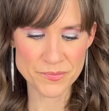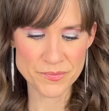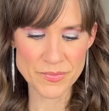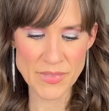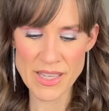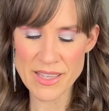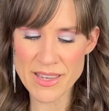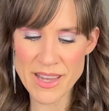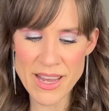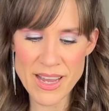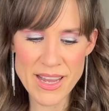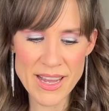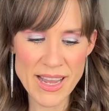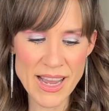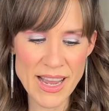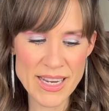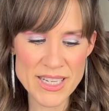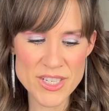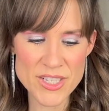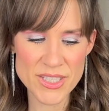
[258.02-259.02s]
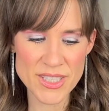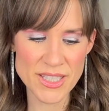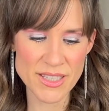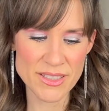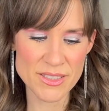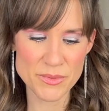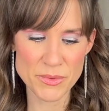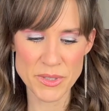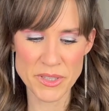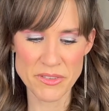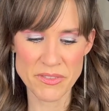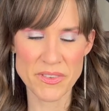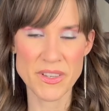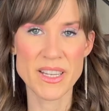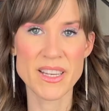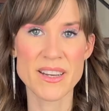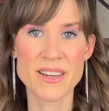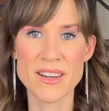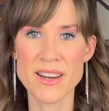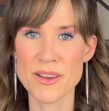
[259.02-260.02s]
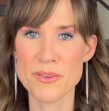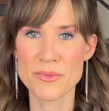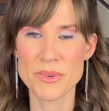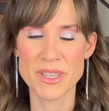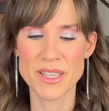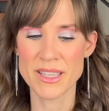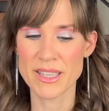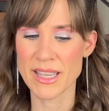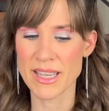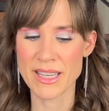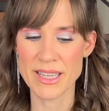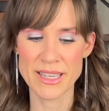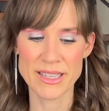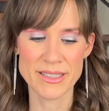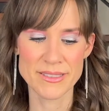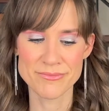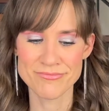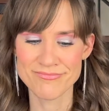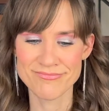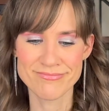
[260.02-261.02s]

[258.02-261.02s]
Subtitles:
Yeah, I just think it's really fun. I really like it.